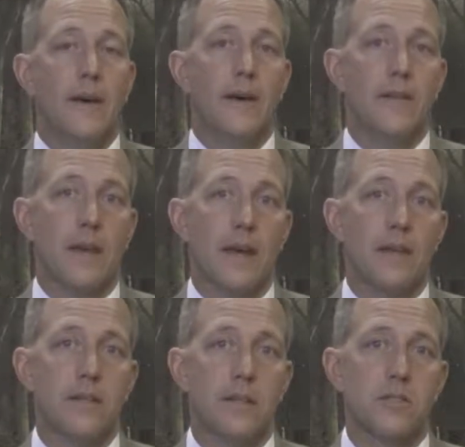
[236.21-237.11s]
the
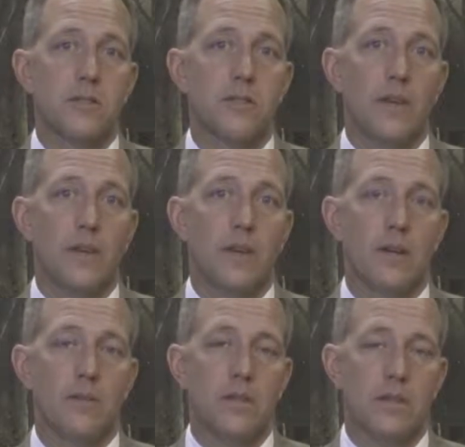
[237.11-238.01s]
context of a
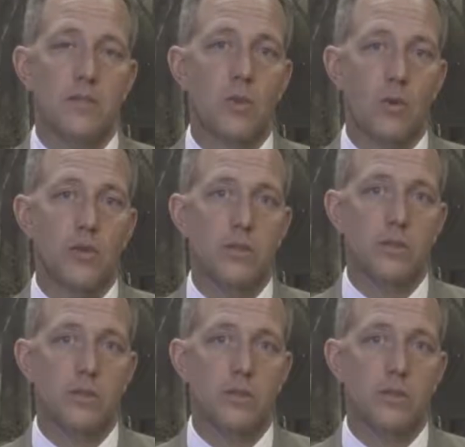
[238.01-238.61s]
discourse.